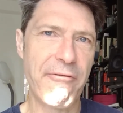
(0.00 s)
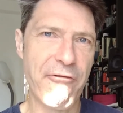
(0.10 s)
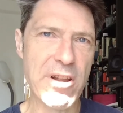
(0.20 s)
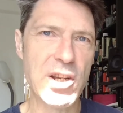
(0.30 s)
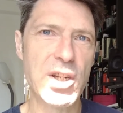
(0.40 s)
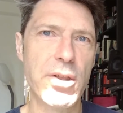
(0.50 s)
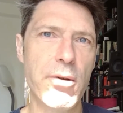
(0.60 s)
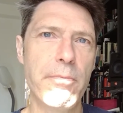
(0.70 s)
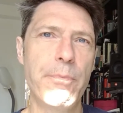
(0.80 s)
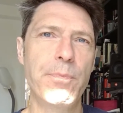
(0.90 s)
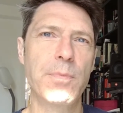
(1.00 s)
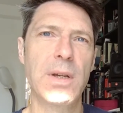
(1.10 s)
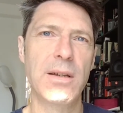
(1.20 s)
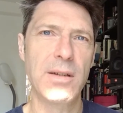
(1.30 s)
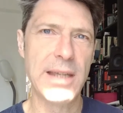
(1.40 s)
finish them,
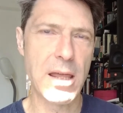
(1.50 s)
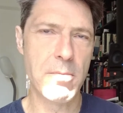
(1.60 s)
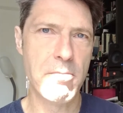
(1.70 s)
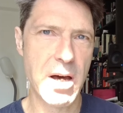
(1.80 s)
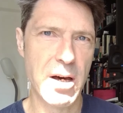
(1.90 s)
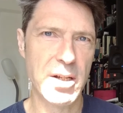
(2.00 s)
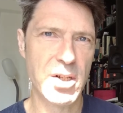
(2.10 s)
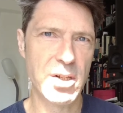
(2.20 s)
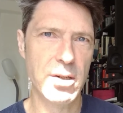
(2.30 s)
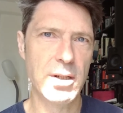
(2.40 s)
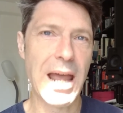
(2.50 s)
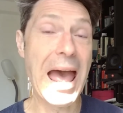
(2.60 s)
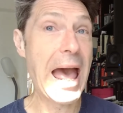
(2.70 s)
get them mastered,